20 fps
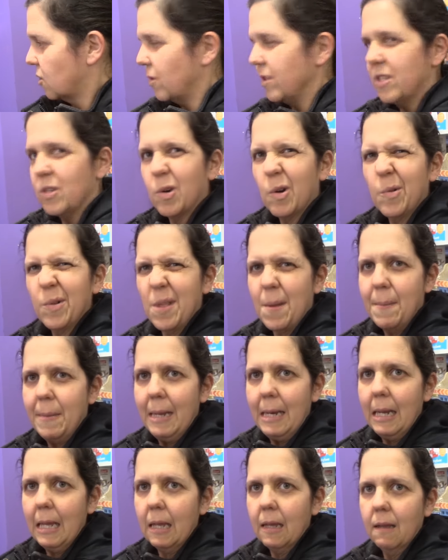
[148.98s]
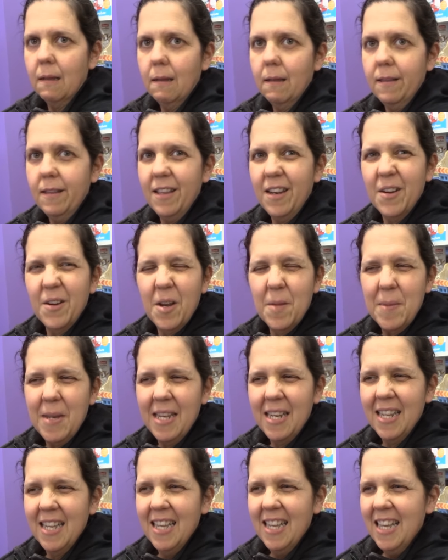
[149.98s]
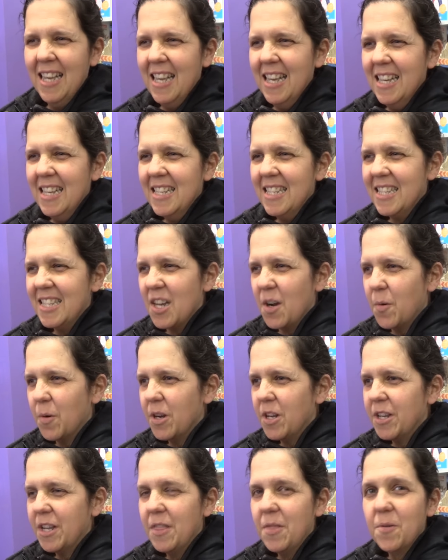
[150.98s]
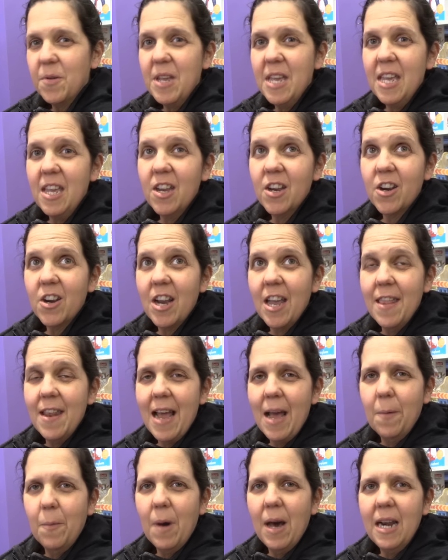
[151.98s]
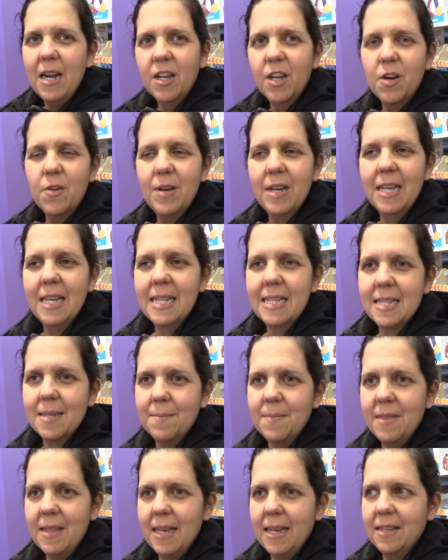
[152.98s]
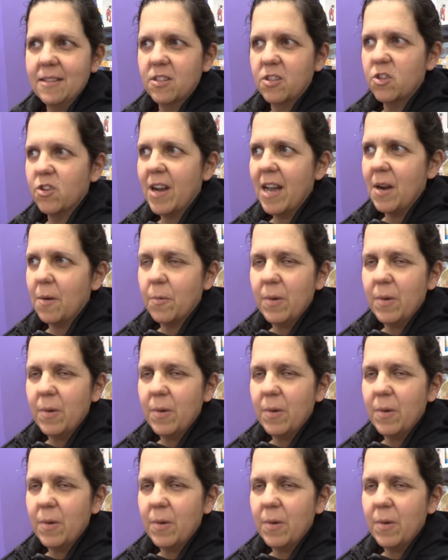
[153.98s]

toy store with a meaning. You know what I mean? So we're looking through here, and I want to go and get some things to try to